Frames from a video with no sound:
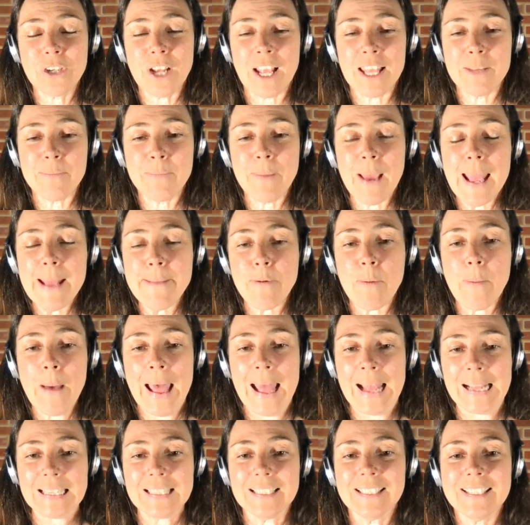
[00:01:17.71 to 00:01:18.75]
And the
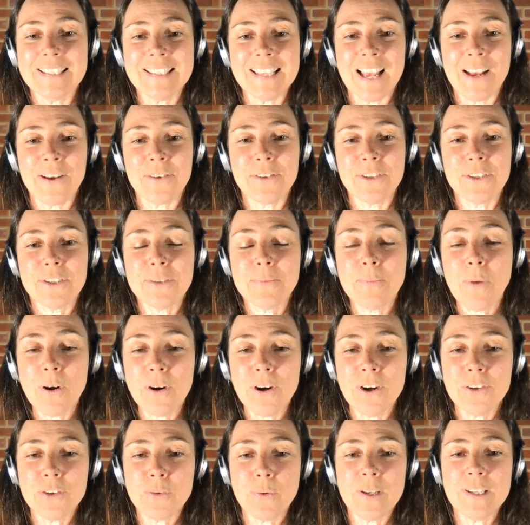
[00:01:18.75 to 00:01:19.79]
paperback is out
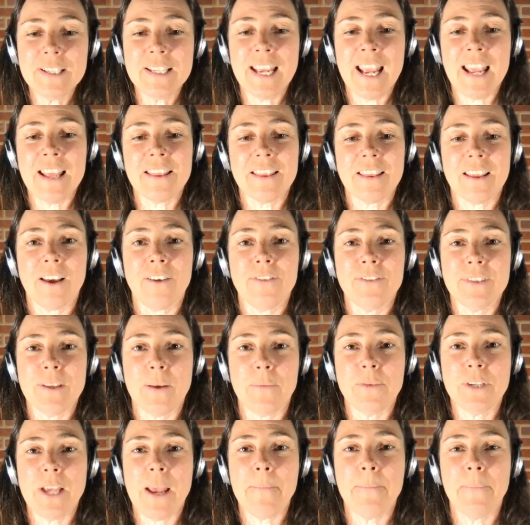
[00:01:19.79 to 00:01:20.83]
tomorrow, 28th of
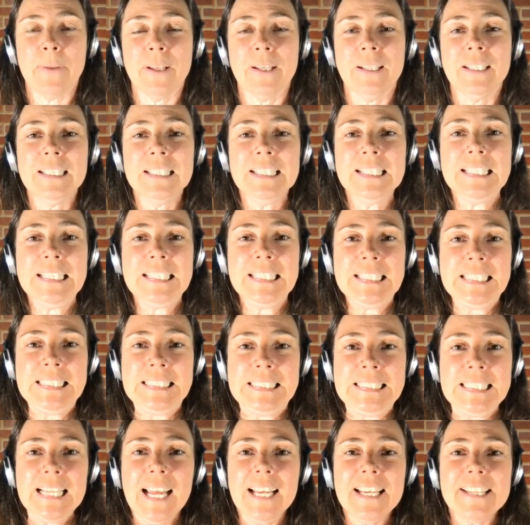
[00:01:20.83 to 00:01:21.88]
September.
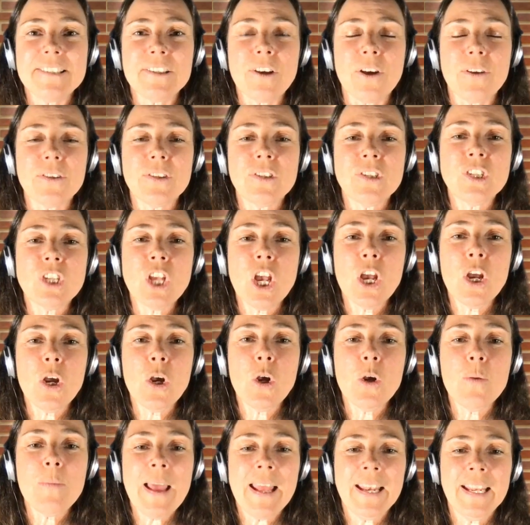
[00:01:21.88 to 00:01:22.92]
And it's got
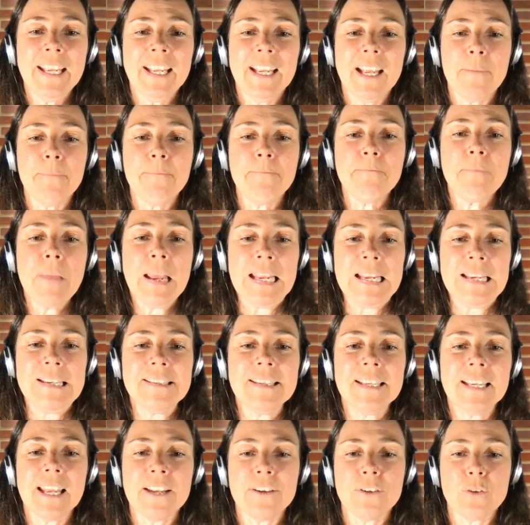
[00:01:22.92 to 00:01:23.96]
so many
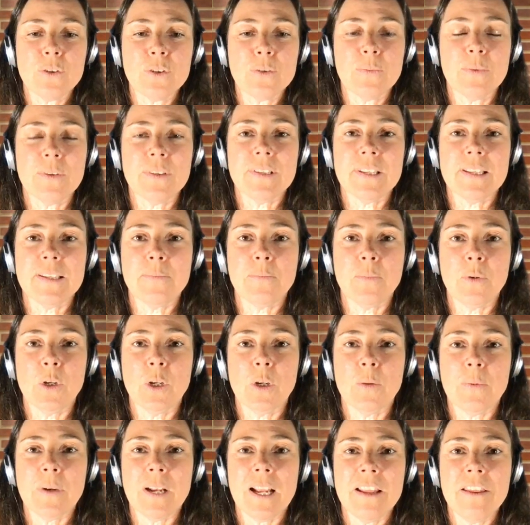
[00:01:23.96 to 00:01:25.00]
amazing endorsements, this
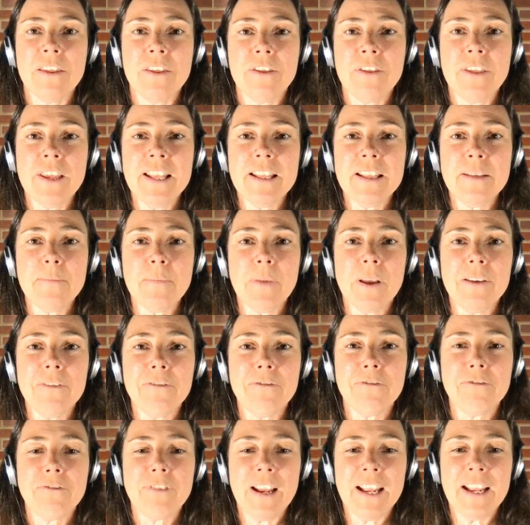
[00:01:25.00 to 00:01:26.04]
book, but I think that my
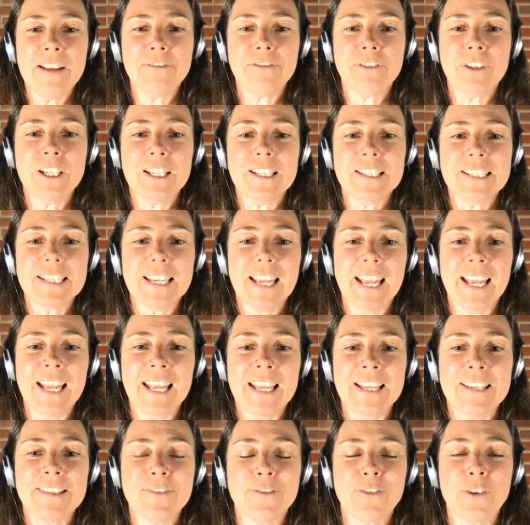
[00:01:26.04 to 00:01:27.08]
favourite
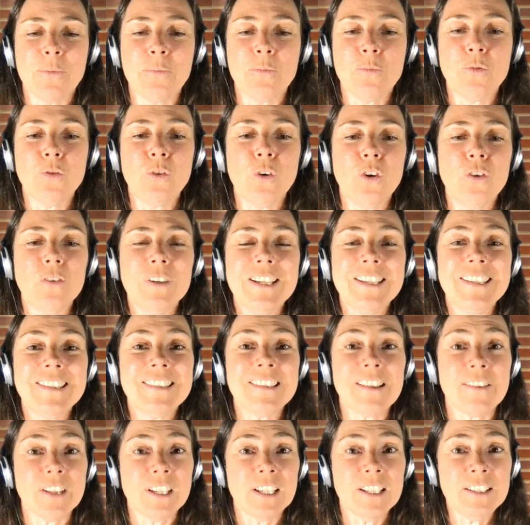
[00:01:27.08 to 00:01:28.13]
is from Rory
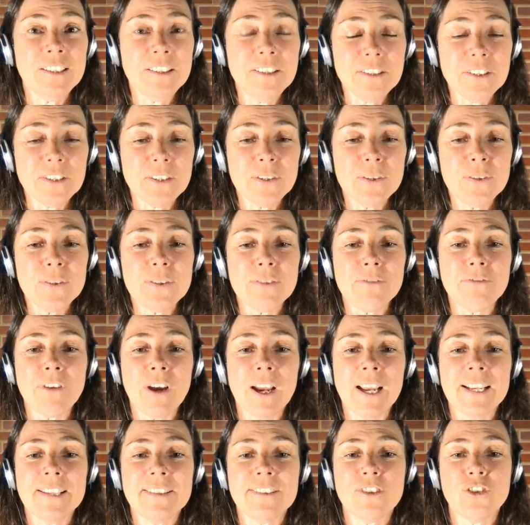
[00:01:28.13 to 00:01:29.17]
Sutherland, who's the
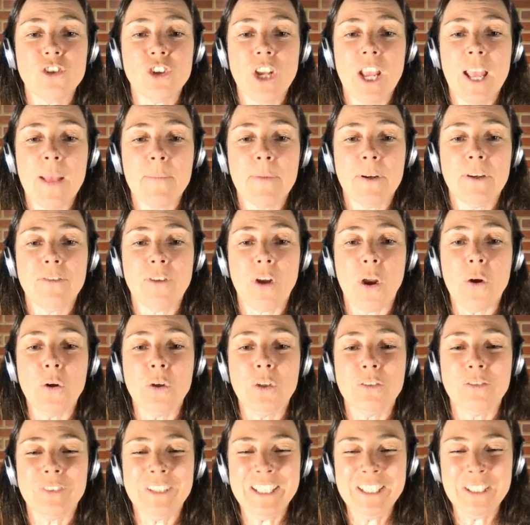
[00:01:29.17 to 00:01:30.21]
Vice Chairman of
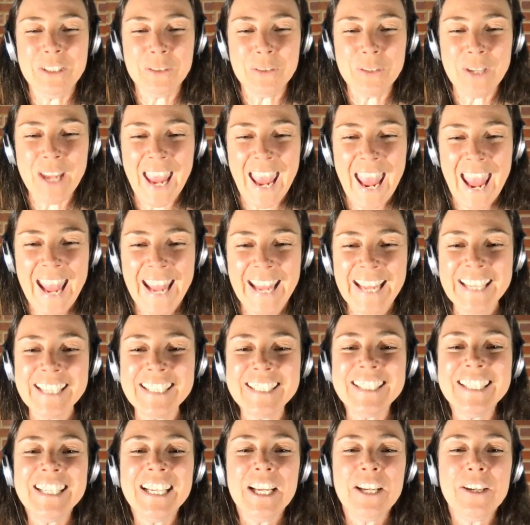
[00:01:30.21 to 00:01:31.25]
Ogilvy UK,
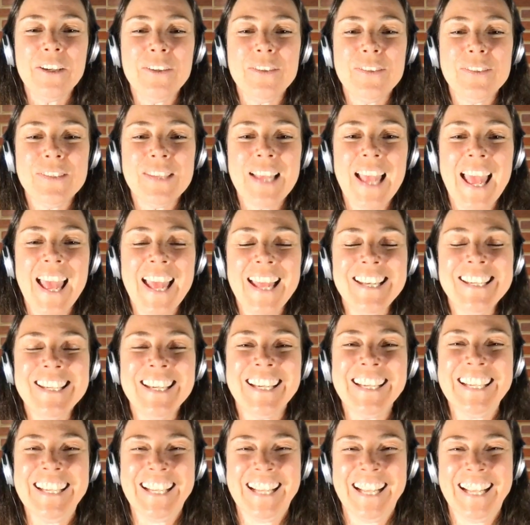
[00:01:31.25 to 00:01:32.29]
who said,
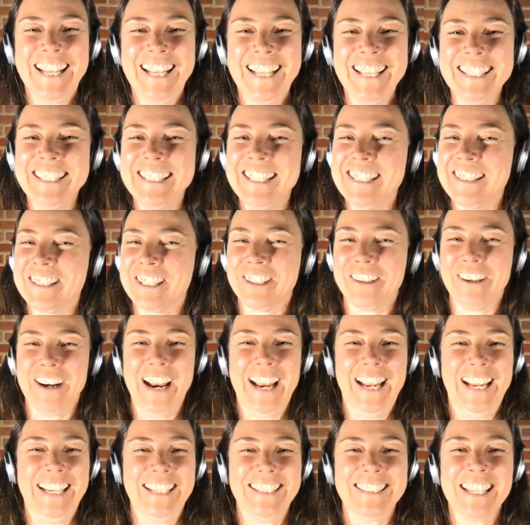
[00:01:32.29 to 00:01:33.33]
this is
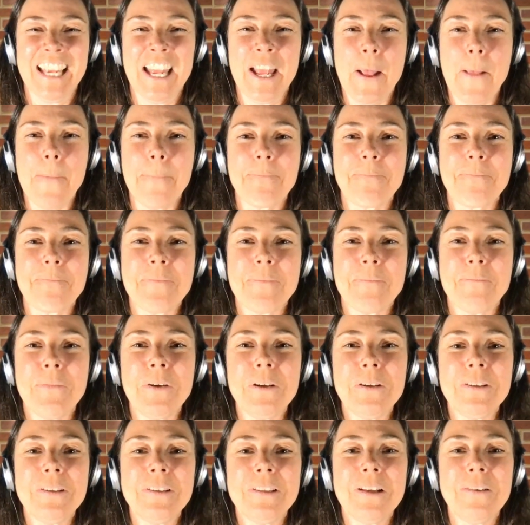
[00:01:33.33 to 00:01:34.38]
great,
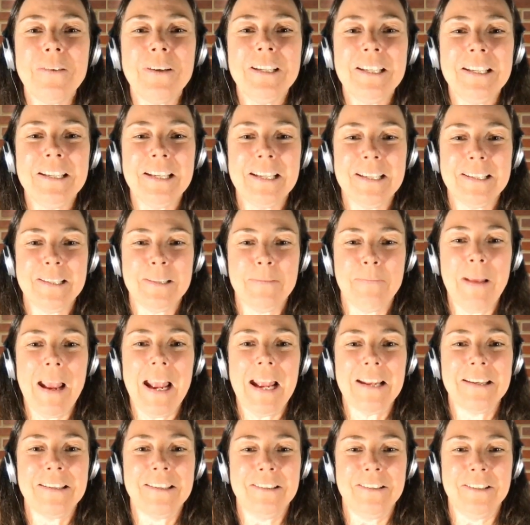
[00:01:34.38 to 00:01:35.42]
much though I didn't
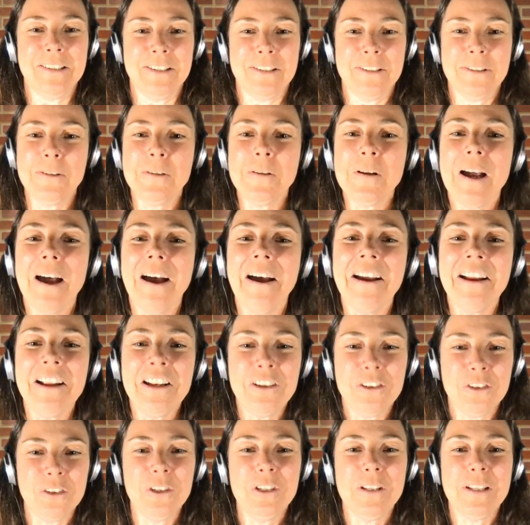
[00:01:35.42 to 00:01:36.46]
expect to, I
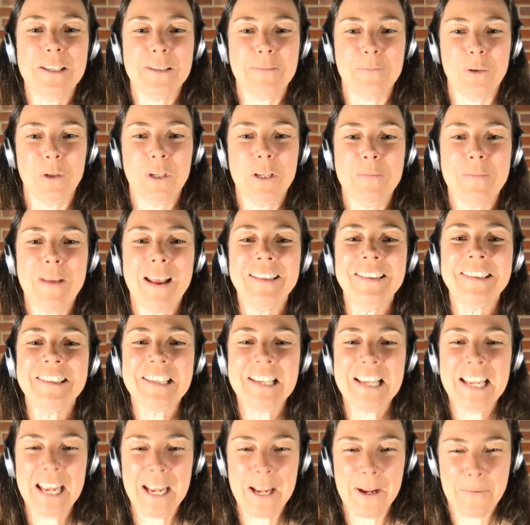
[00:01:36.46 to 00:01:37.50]
enjoyed this book
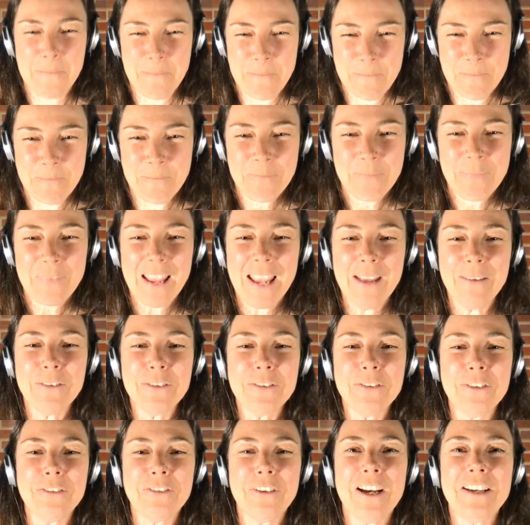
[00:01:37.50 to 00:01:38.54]
immensely. It
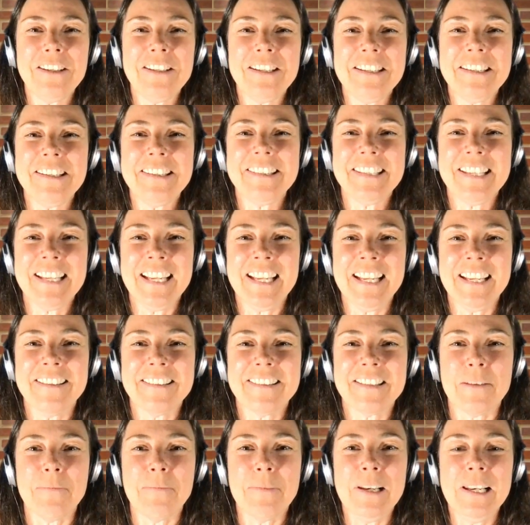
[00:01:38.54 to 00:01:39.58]
was refreshing to see
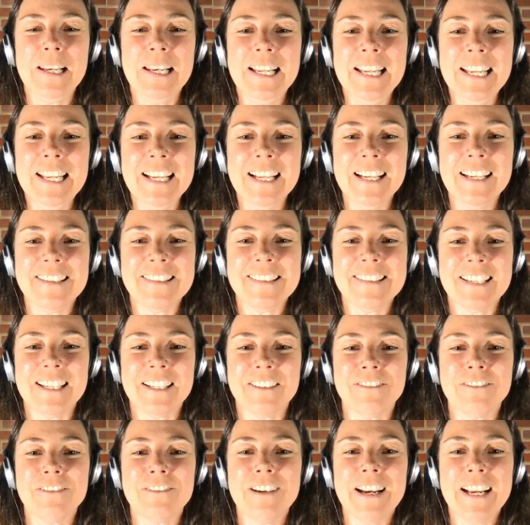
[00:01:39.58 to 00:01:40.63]
some legalistic
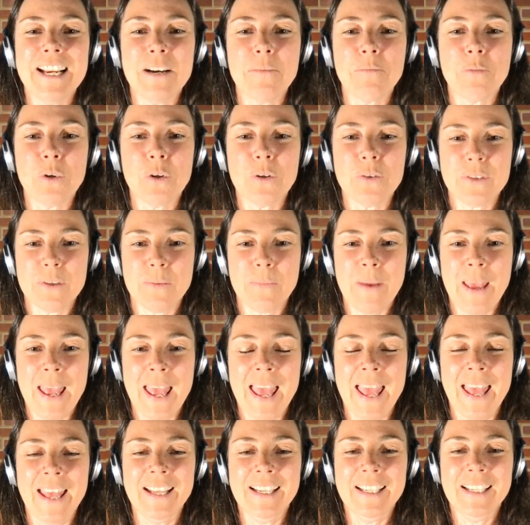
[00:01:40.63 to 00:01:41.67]
rigour brought to
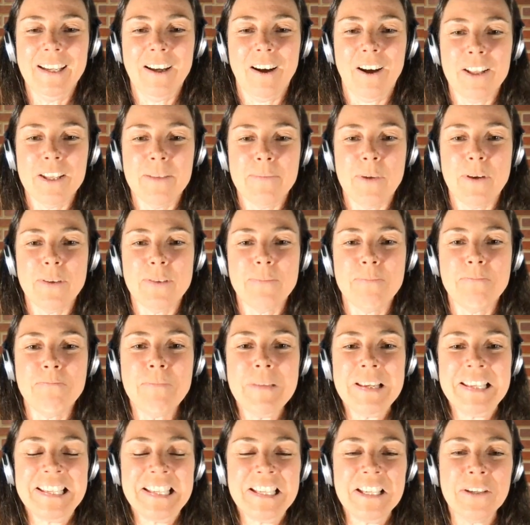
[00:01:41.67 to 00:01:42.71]
bear on the most
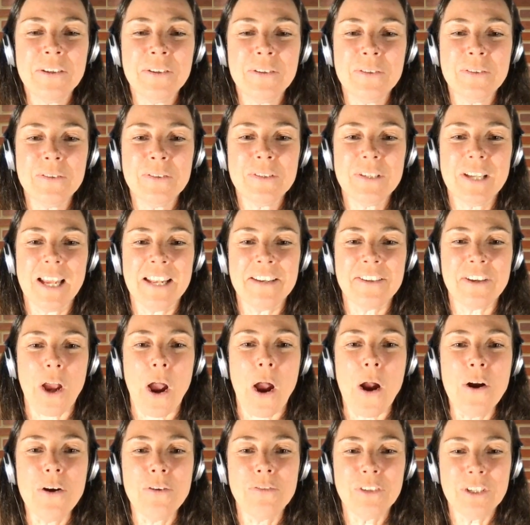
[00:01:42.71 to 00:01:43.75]
misused and
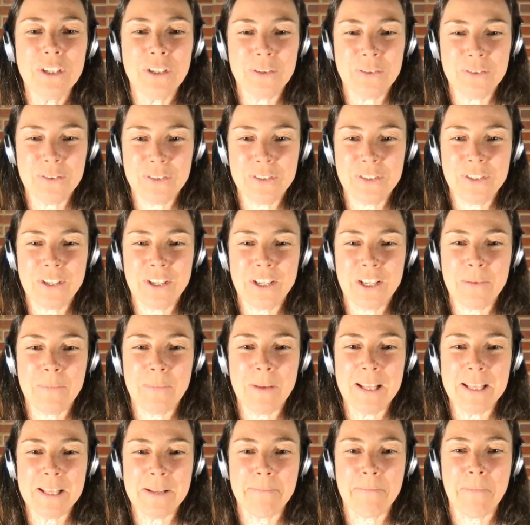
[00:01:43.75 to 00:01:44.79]
overused term
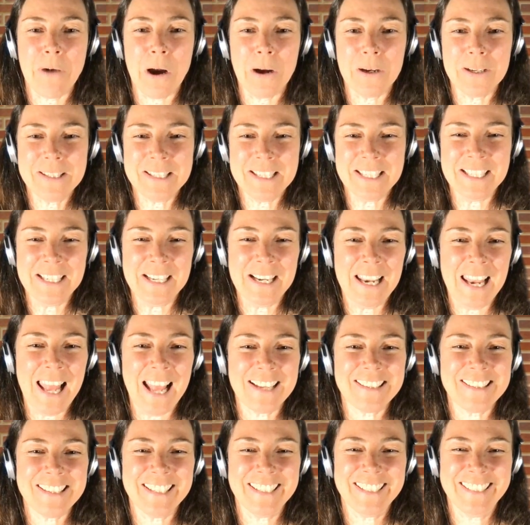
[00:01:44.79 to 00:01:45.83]
in the marketing
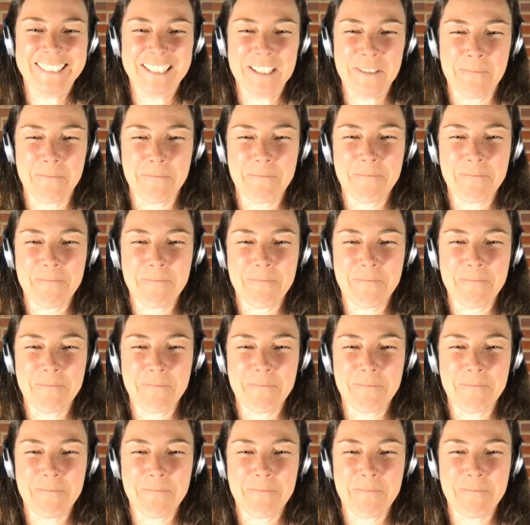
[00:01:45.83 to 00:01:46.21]
lexicon.